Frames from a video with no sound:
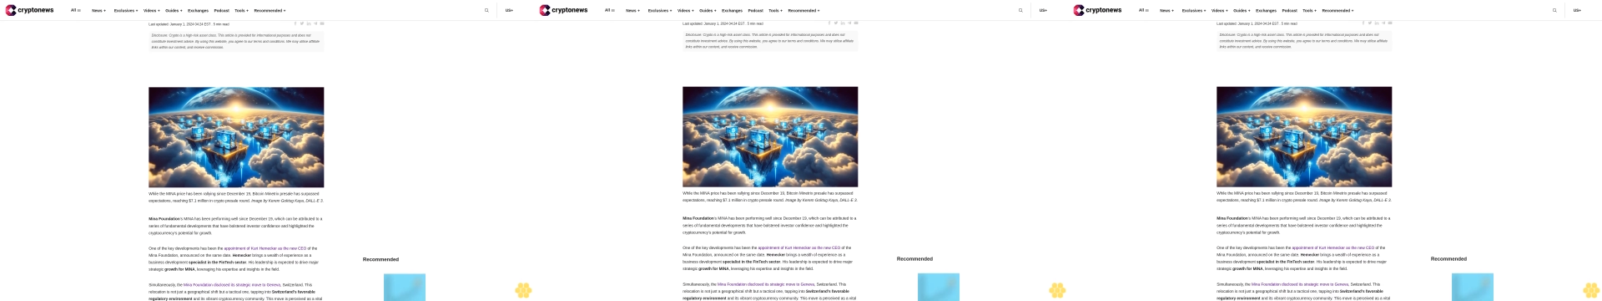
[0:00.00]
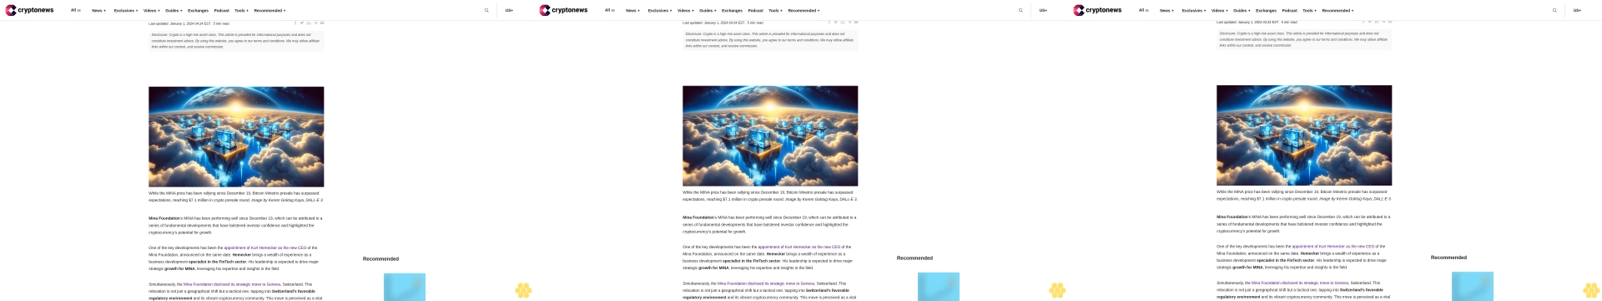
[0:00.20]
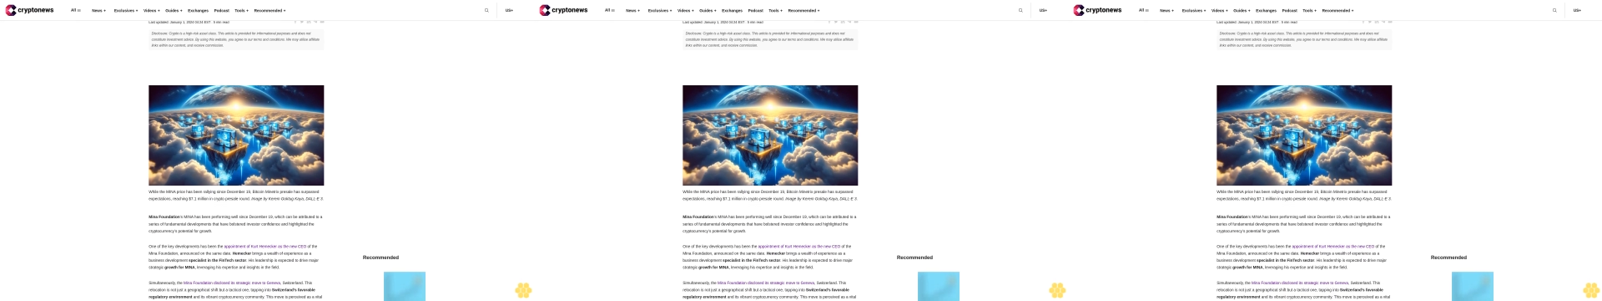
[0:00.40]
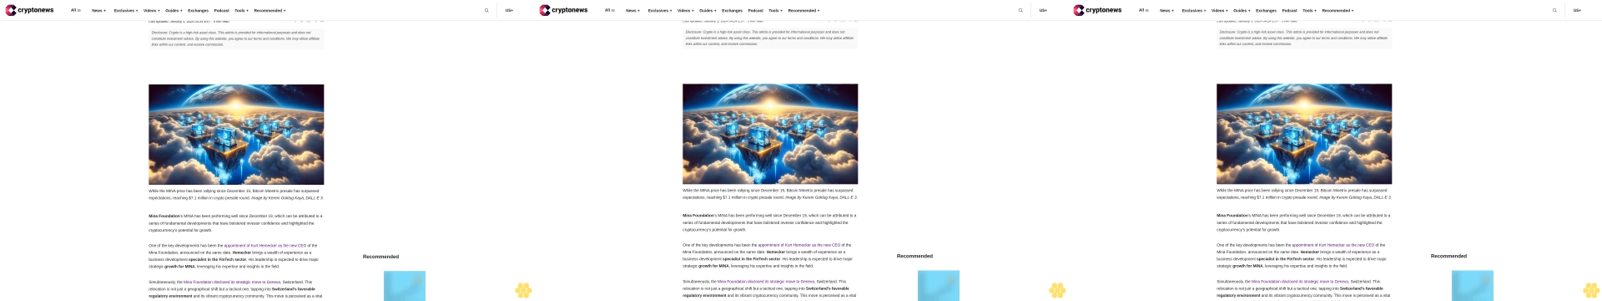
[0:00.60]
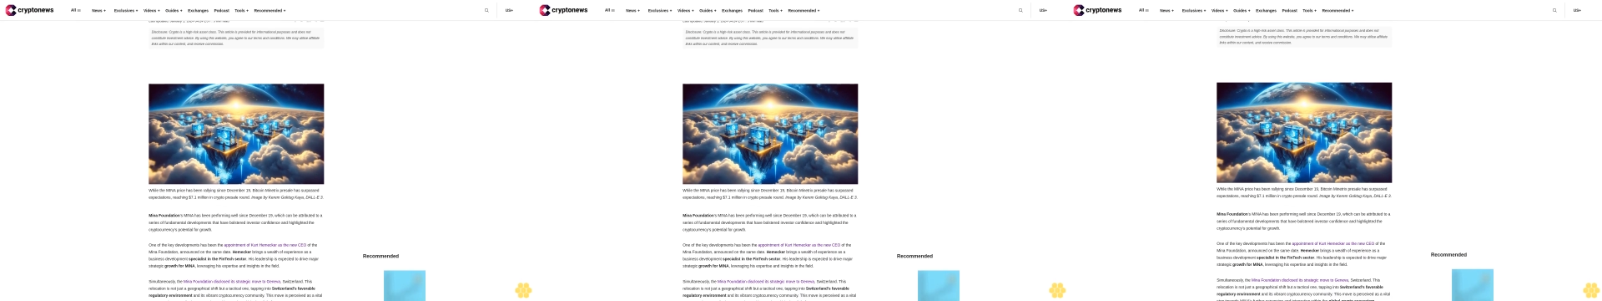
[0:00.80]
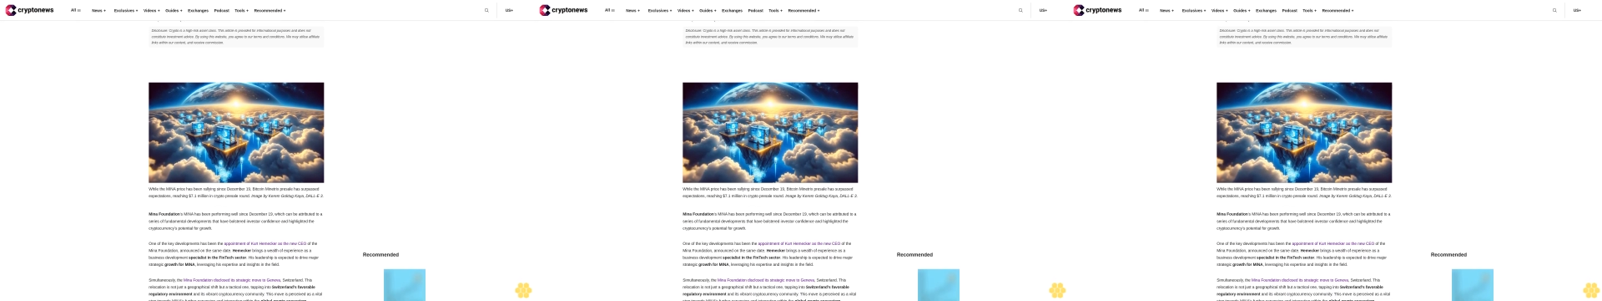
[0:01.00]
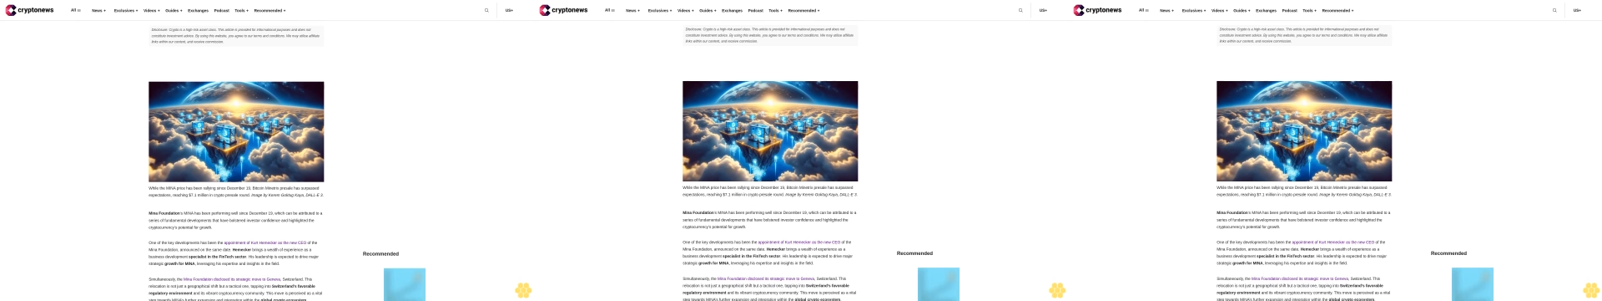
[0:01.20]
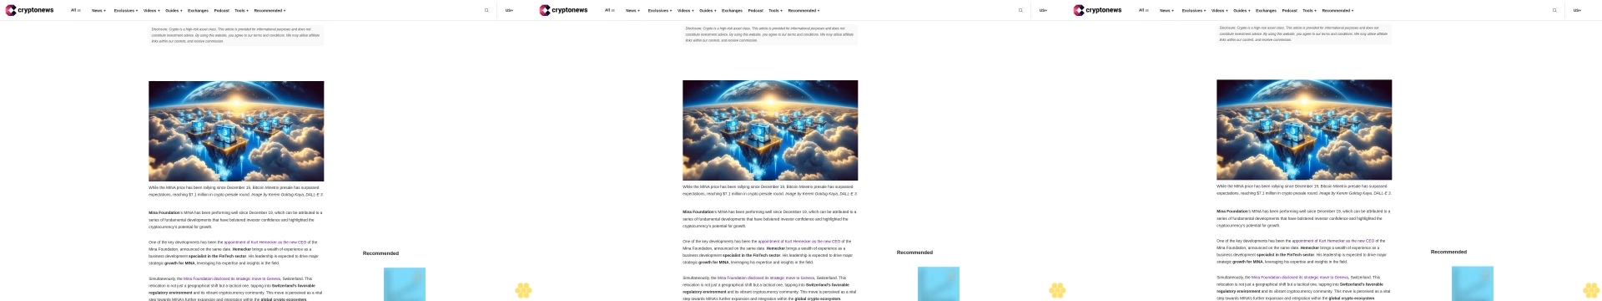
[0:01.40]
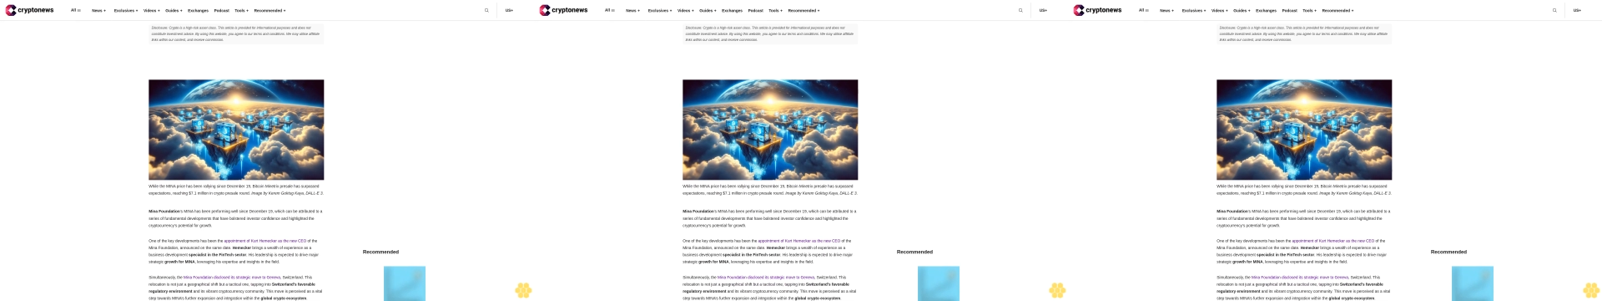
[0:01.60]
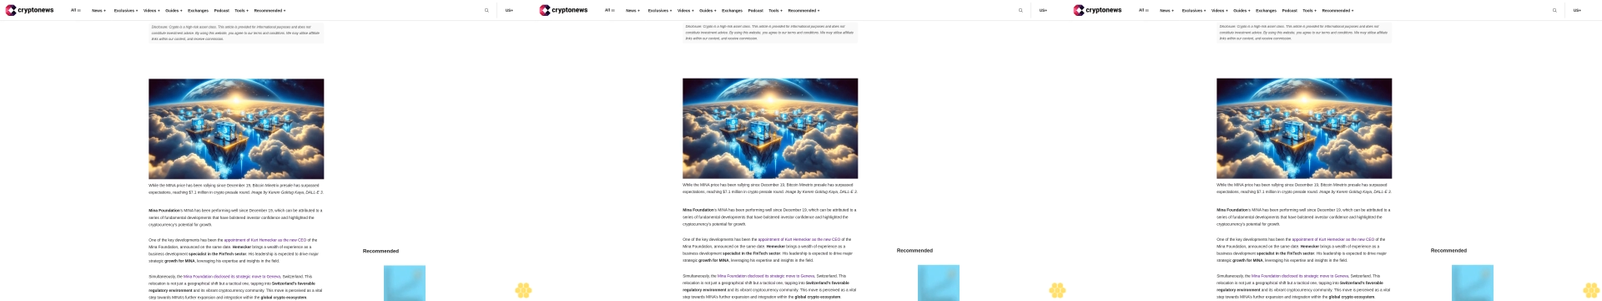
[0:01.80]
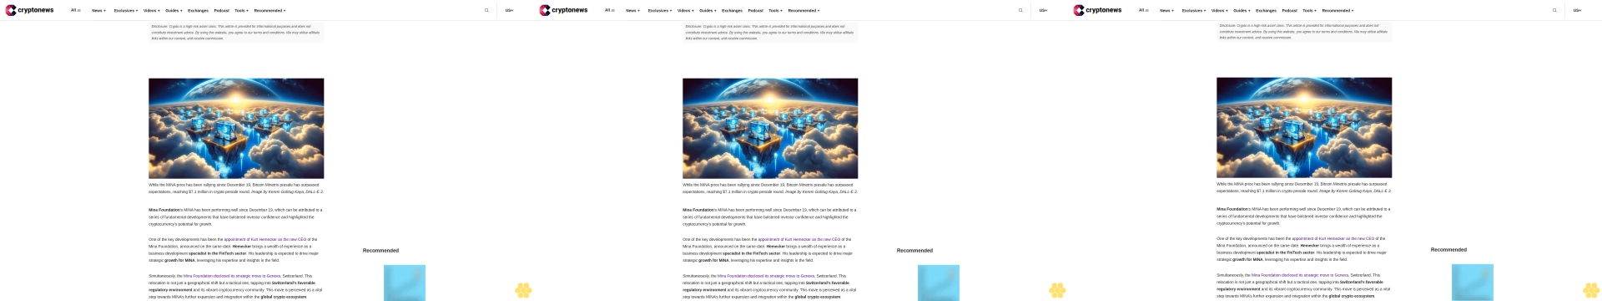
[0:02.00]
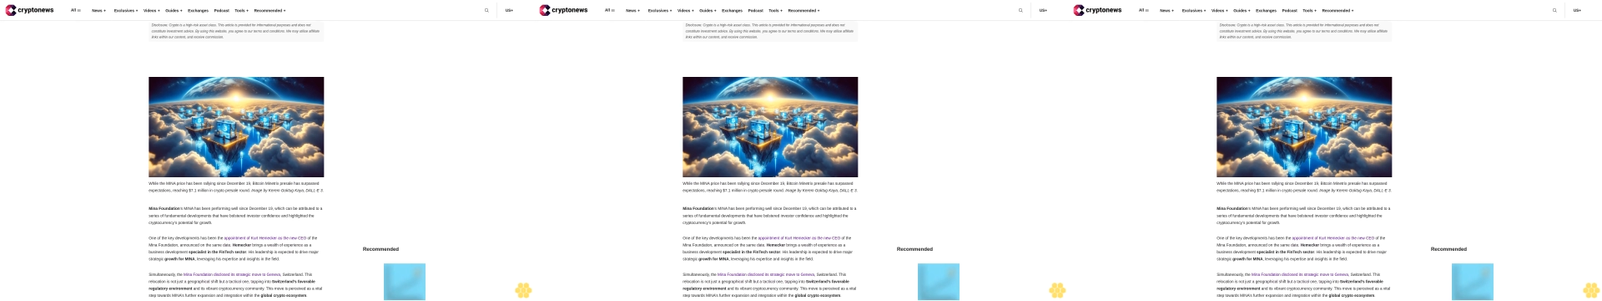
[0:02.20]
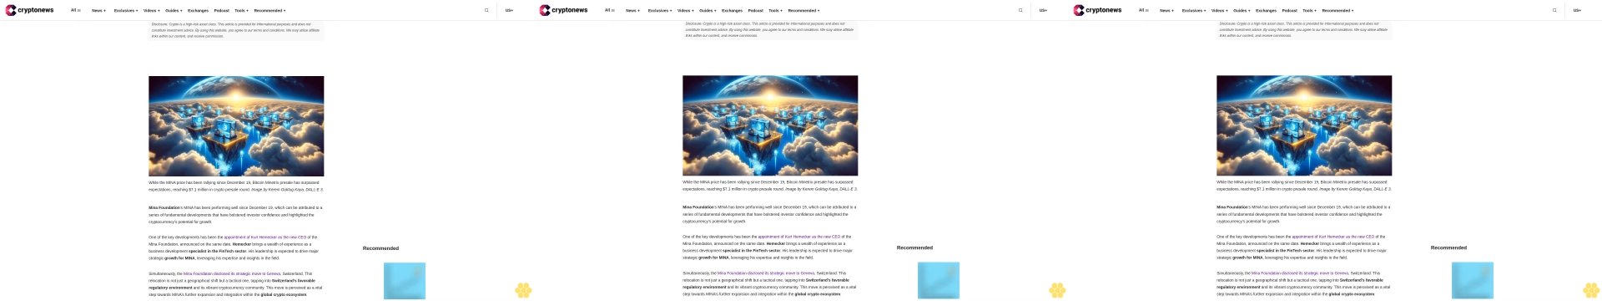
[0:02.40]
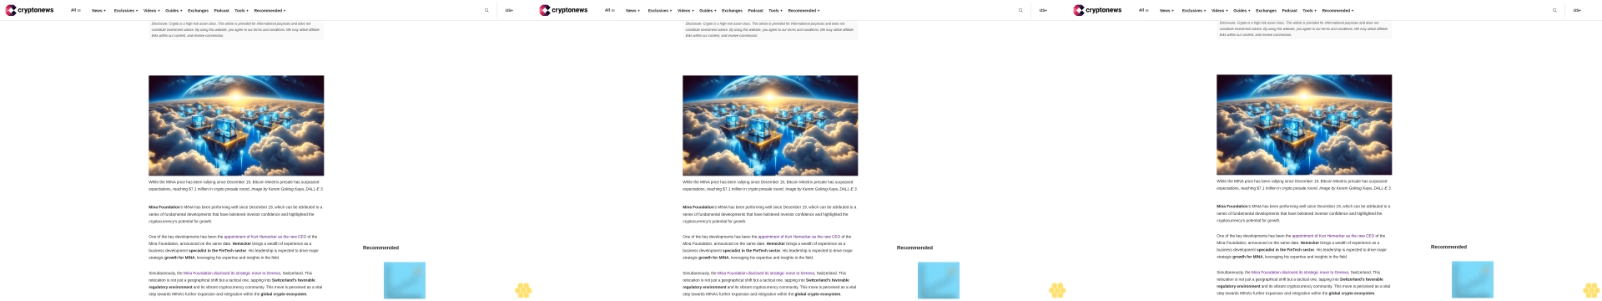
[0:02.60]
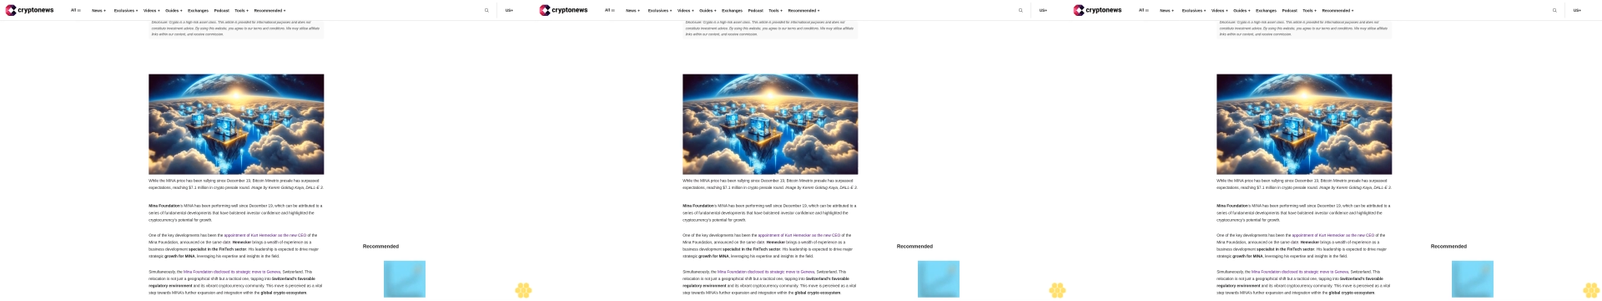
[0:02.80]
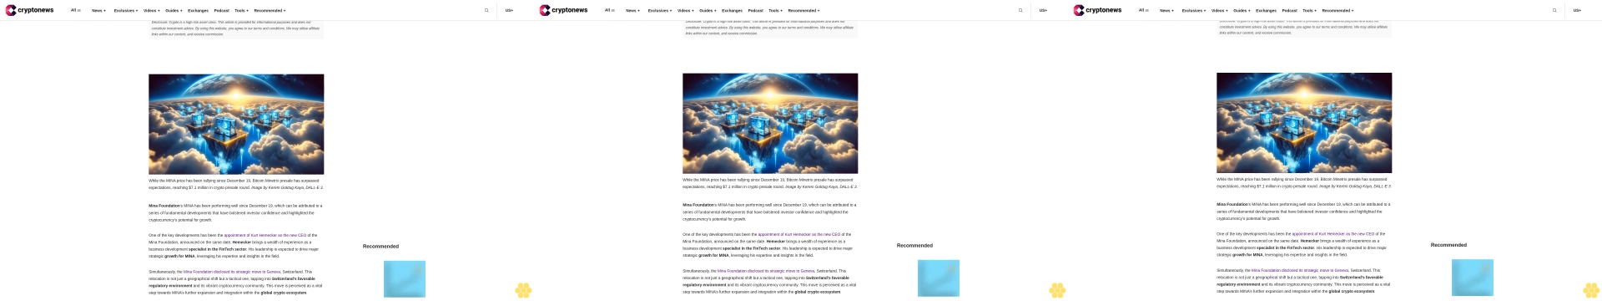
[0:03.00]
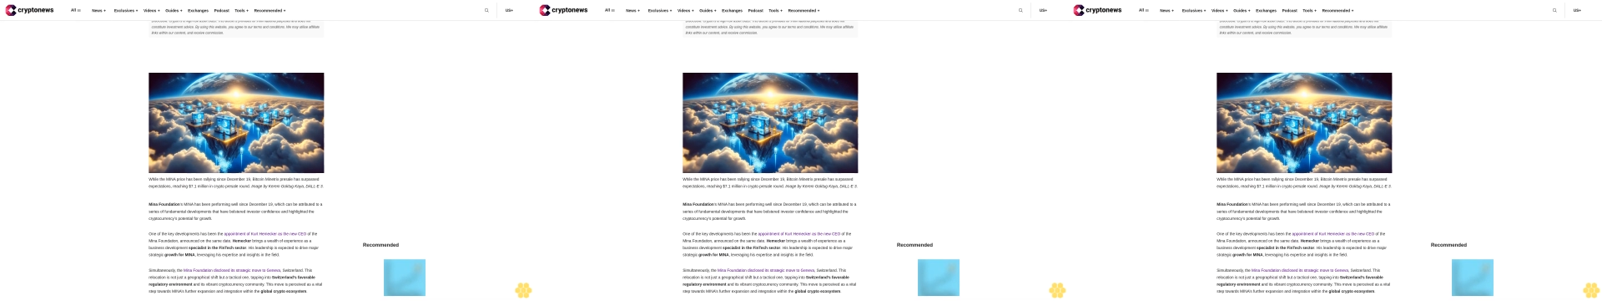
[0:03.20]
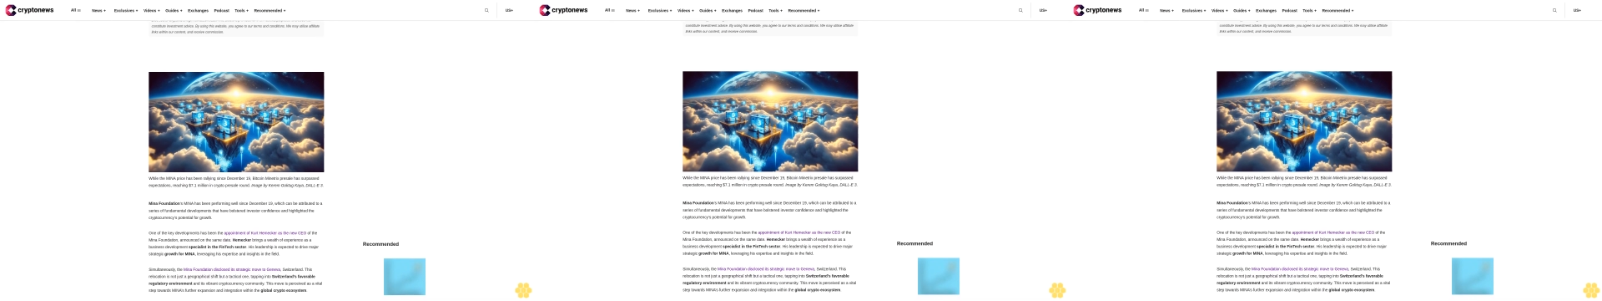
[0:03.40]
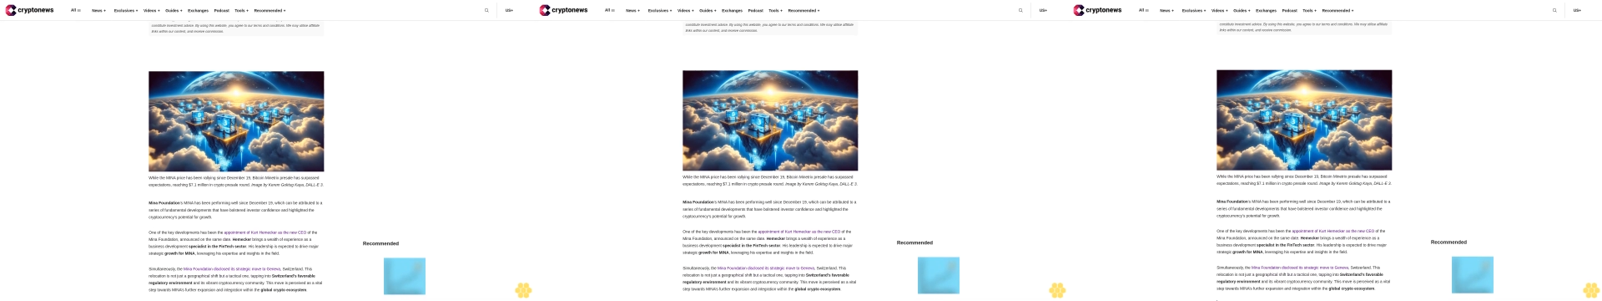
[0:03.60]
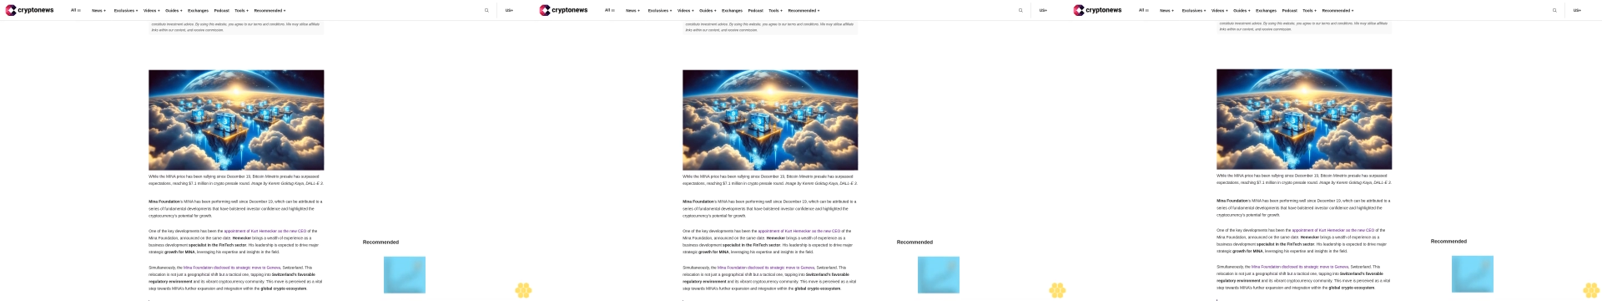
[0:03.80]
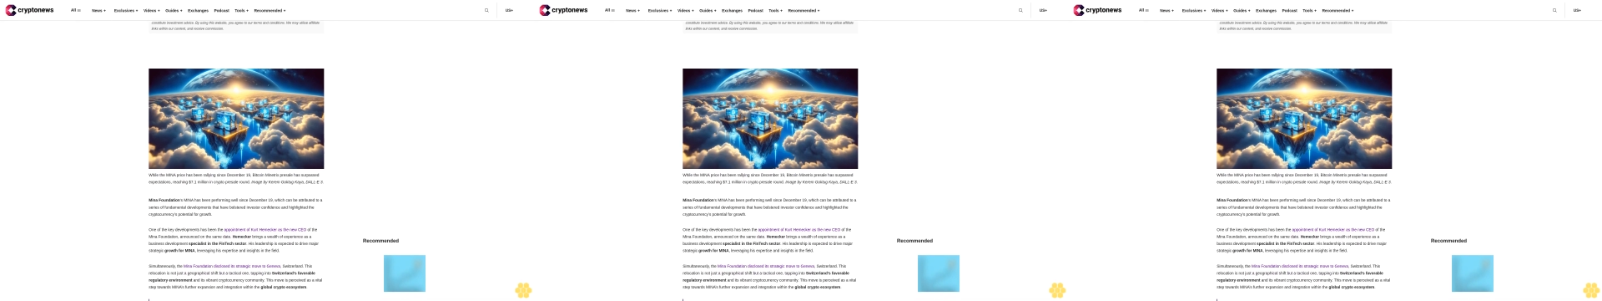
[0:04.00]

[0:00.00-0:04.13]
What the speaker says: [unreadable: no face in view]